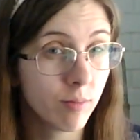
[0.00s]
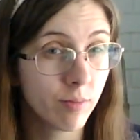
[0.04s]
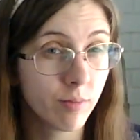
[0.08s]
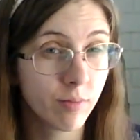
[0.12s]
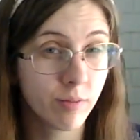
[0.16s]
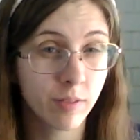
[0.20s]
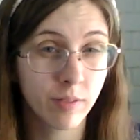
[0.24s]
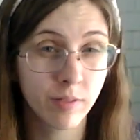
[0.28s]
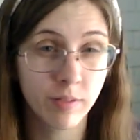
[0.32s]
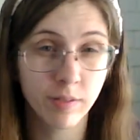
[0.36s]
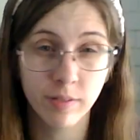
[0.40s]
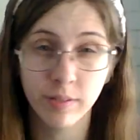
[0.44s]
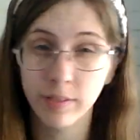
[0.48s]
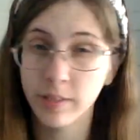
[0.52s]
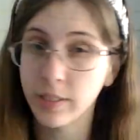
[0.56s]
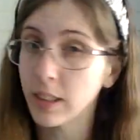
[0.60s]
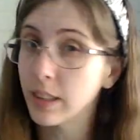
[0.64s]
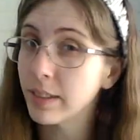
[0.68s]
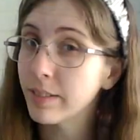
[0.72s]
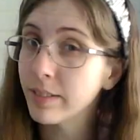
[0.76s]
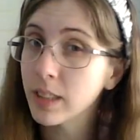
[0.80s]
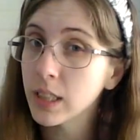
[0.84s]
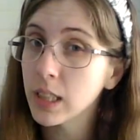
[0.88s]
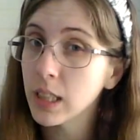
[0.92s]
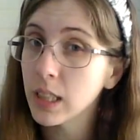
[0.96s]

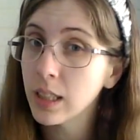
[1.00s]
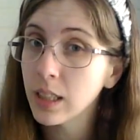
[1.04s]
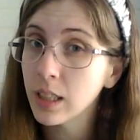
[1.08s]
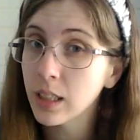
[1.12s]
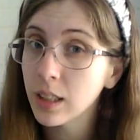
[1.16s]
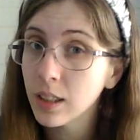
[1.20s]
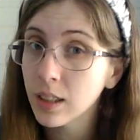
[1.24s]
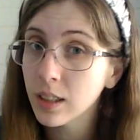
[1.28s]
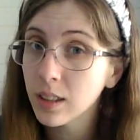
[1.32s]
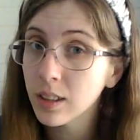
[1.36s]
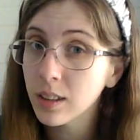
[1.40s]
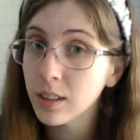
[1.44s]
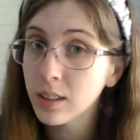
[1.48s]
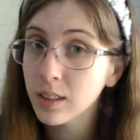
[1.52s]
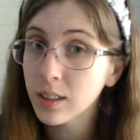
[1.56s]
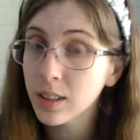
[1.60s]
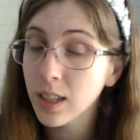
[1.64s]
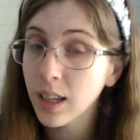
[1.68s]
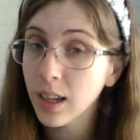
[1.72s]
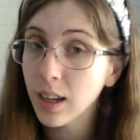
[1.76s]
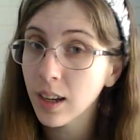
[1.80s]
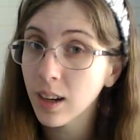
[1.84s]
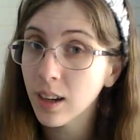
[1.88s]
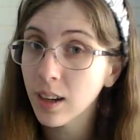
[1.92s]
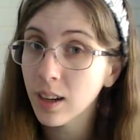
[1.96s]
15 years
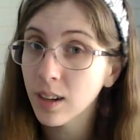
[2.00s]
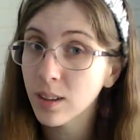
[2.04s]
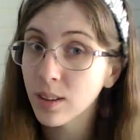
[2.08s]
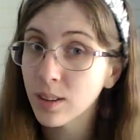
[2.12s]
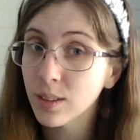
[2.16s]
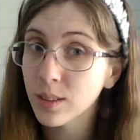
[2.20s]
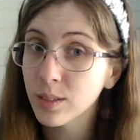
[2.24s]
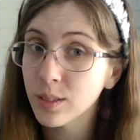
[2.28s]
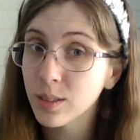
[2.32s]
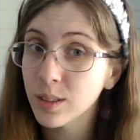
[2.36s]
now.